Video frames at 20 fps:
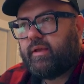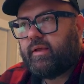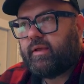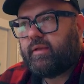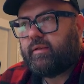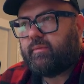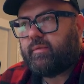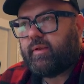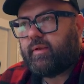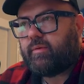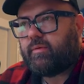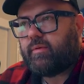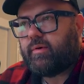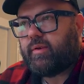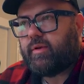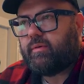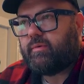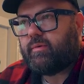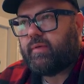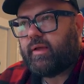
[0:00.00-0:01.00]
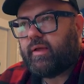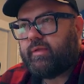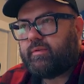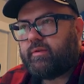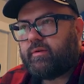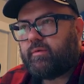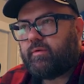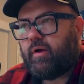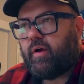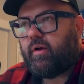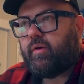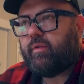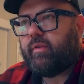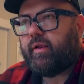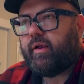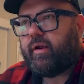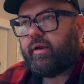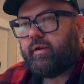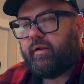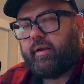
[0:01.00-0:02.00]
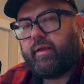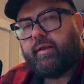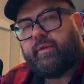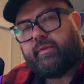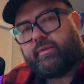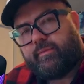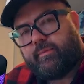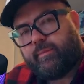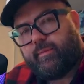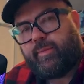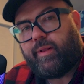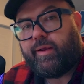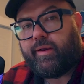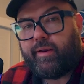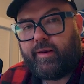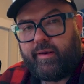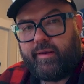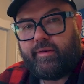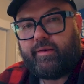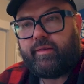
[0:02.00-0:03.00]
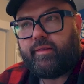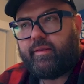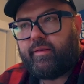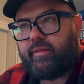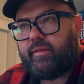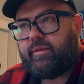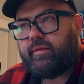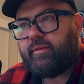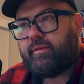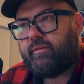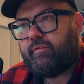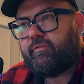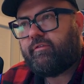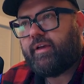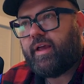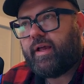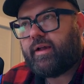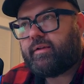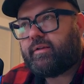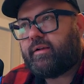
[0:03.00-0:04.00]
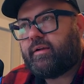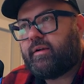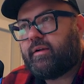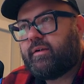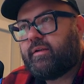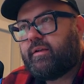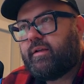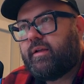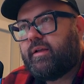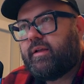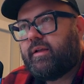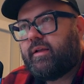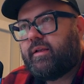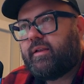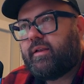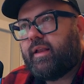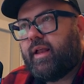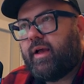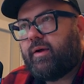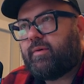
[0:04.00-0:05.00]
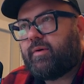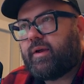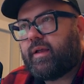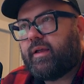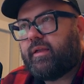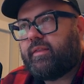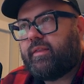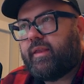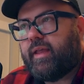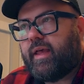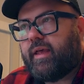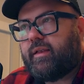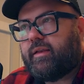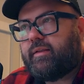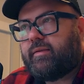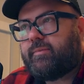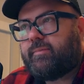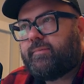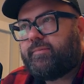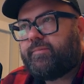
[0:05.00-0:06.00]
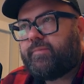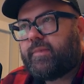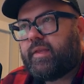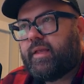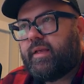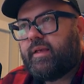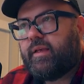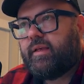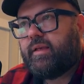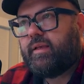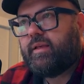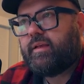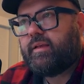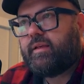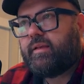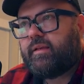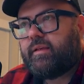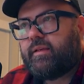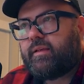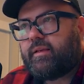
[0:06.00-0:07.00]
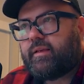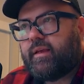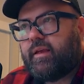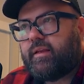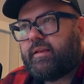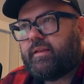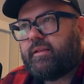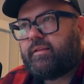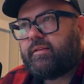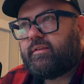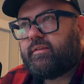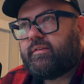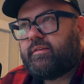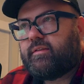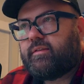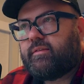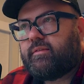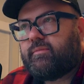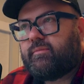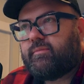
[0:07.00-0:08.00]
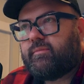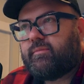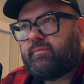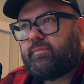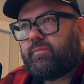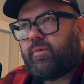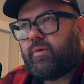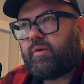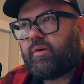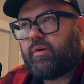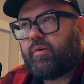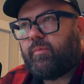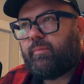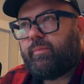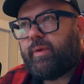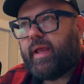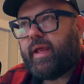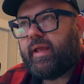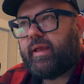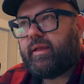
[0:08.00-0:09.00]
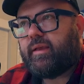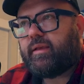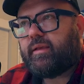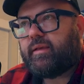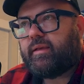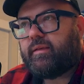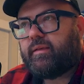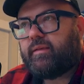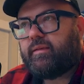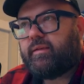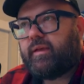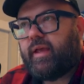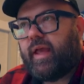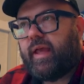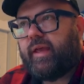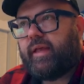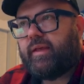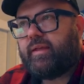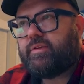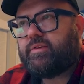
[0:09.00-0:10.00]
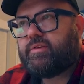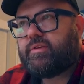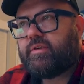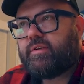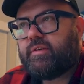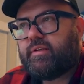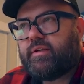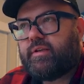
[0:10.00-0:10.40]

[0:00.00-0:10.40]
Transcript: I'm like, why isn't it? Oh, there it is. Plug it into the factor. Now we're getting that kind of more opaque edge,